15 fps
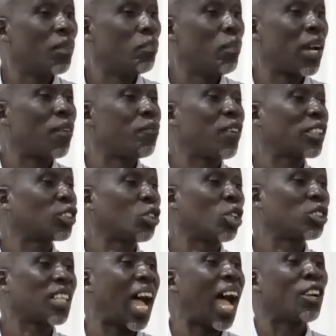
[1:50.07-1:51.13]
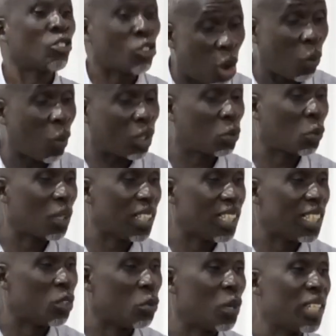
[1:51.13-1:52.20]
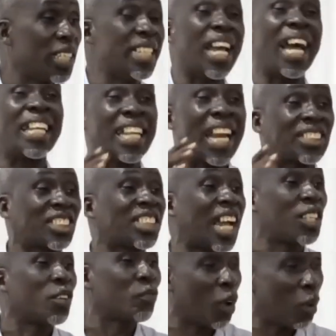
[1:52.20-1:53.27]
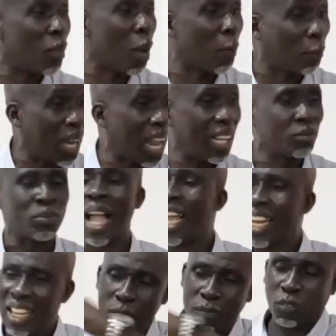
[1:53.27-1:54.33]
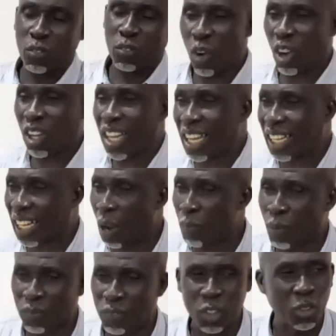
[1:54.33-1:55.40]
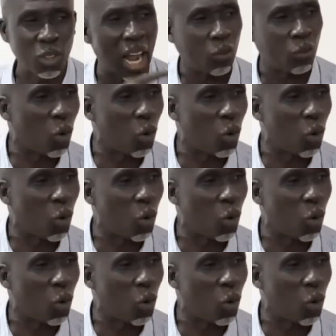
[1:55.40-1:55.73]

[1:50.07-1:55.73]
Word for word: manifestos are not what we need. We need a national development plan. Lift for a clap of it.